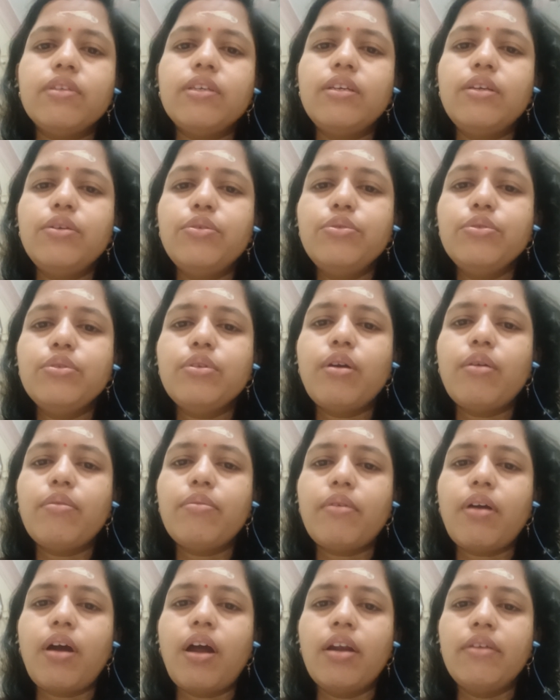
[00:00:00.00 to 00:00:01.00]
use of
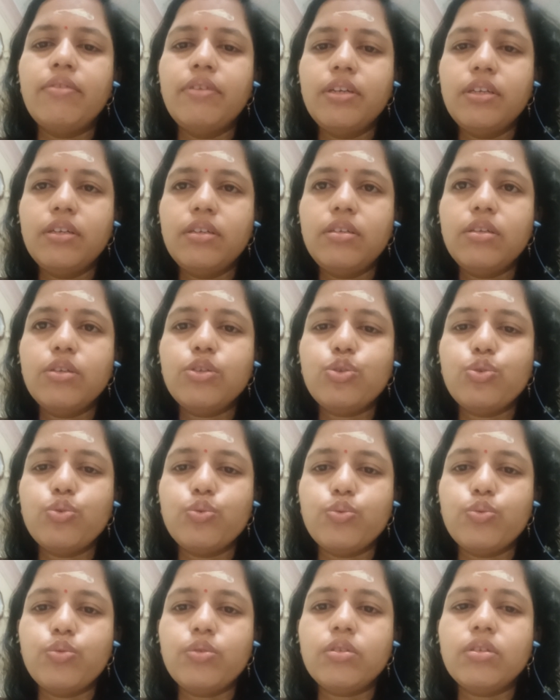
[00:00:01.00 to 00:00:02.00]
adventitious
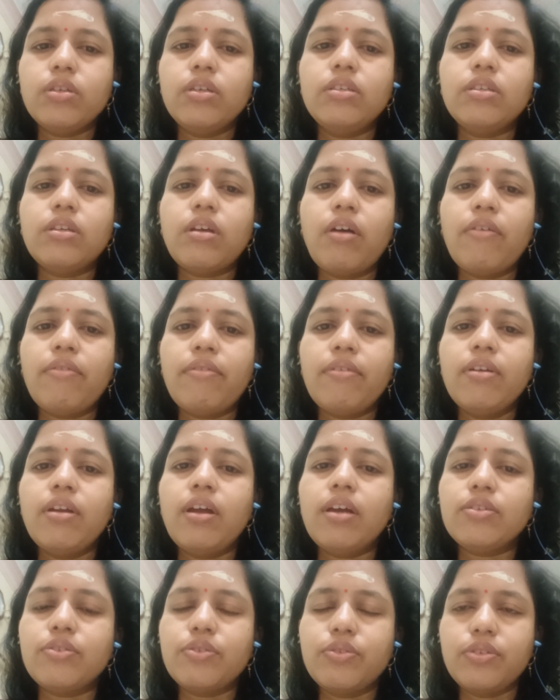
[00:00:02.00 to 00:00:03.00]
shoots is often
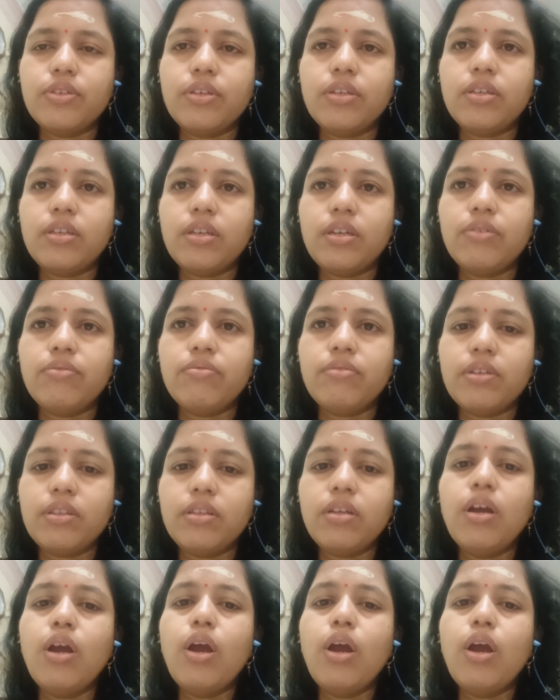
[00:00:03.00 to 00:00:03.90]
associated with